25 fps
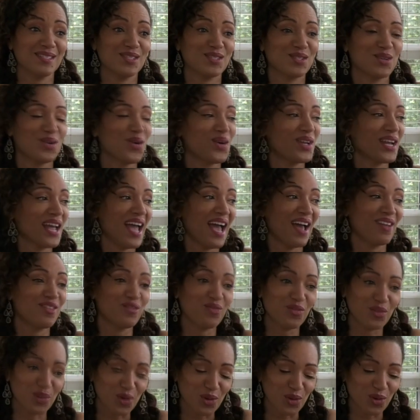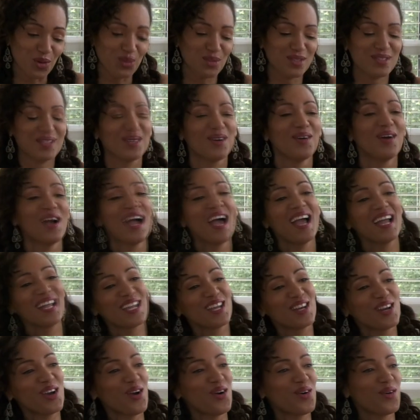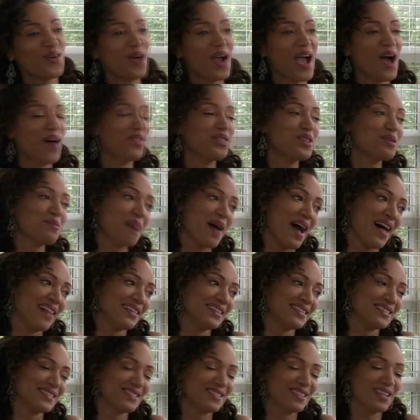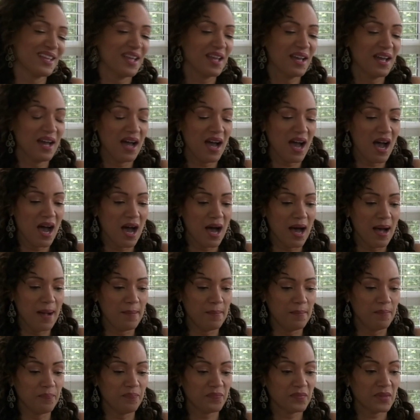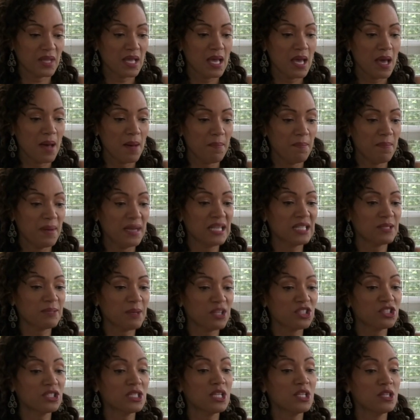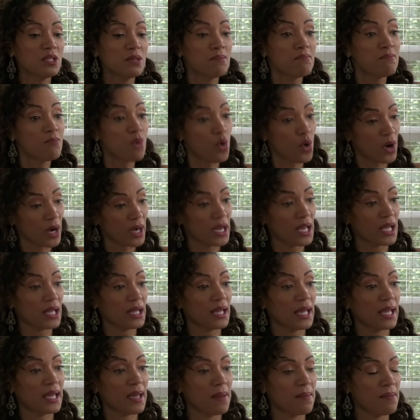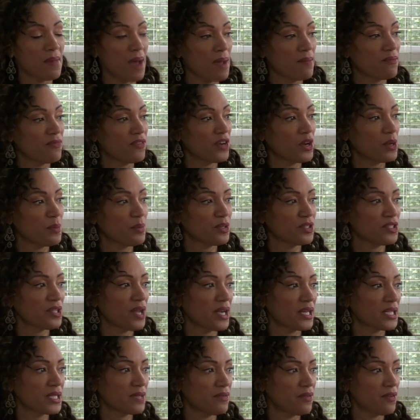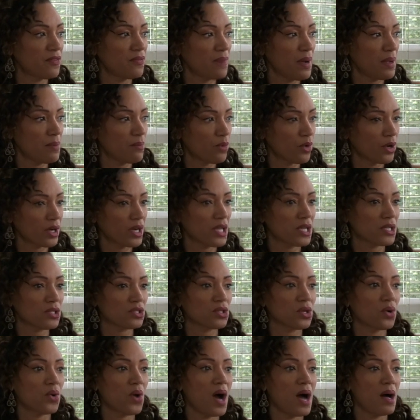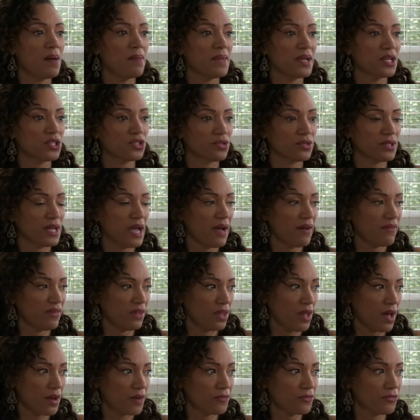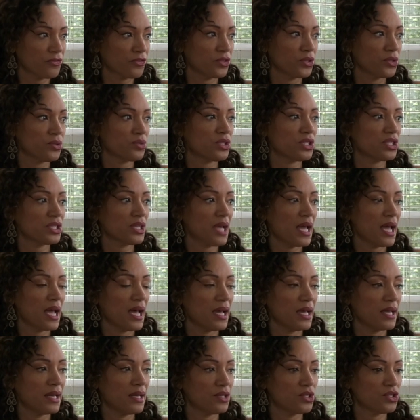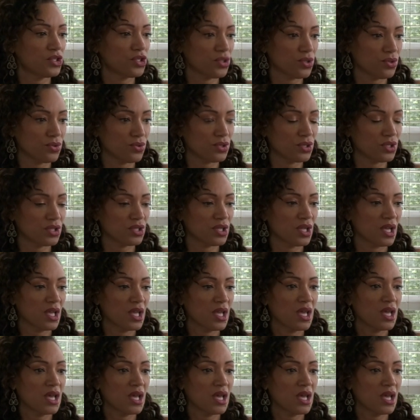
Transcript: So, and I had fruit. So, healthy balance. But especially in the morning, like I'm very protective of my morning, so I'll make sure and have a lot of fruit and juice.